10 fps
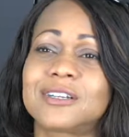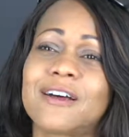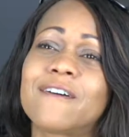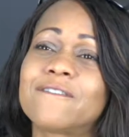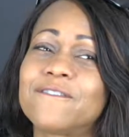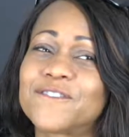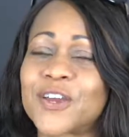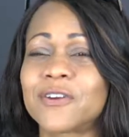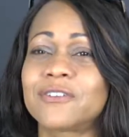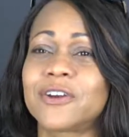of
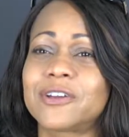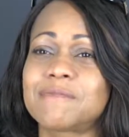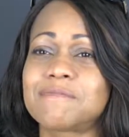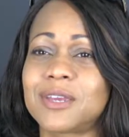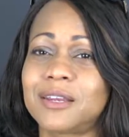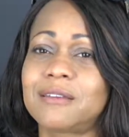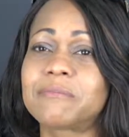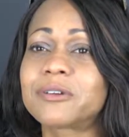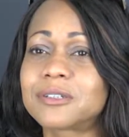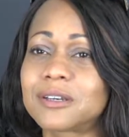very, very many
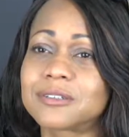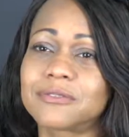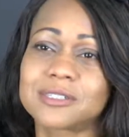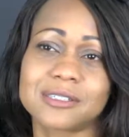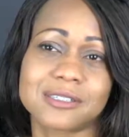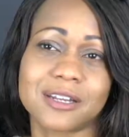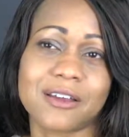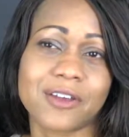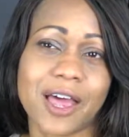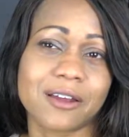productive visits that
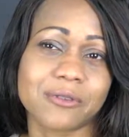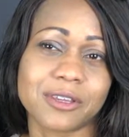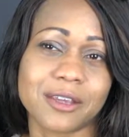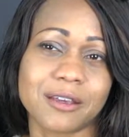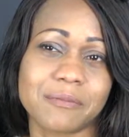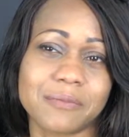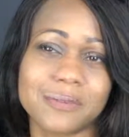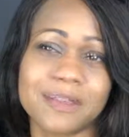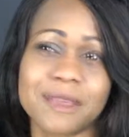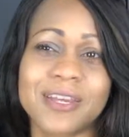I've had with him.
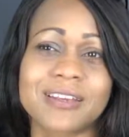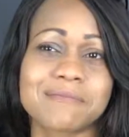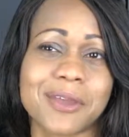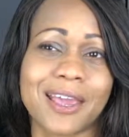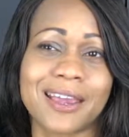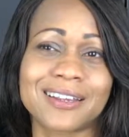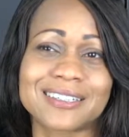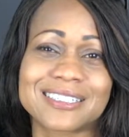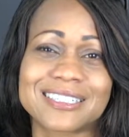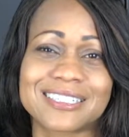Being in pain
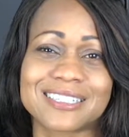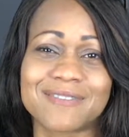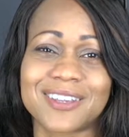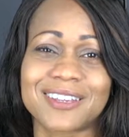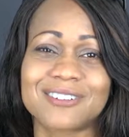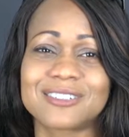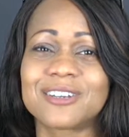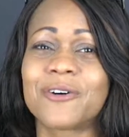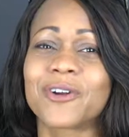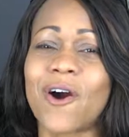is something you
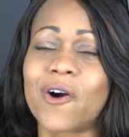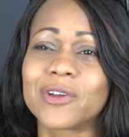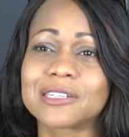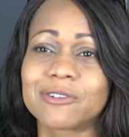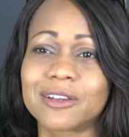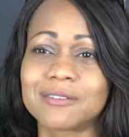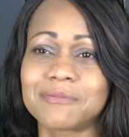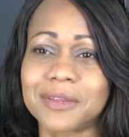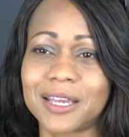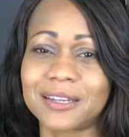don't always want to
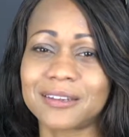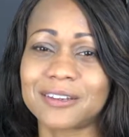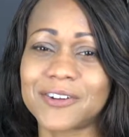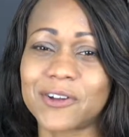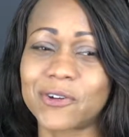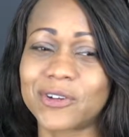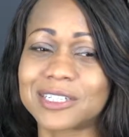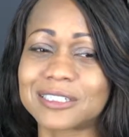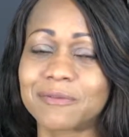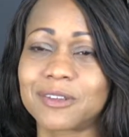admit. You know,
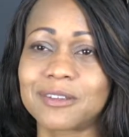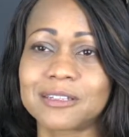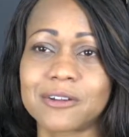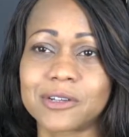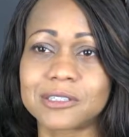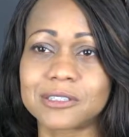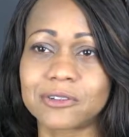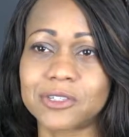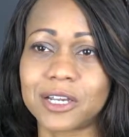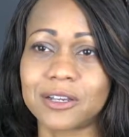it's something that's always
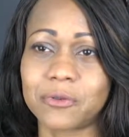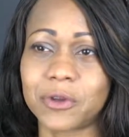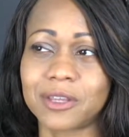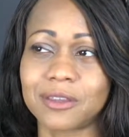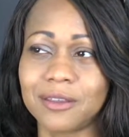associated with,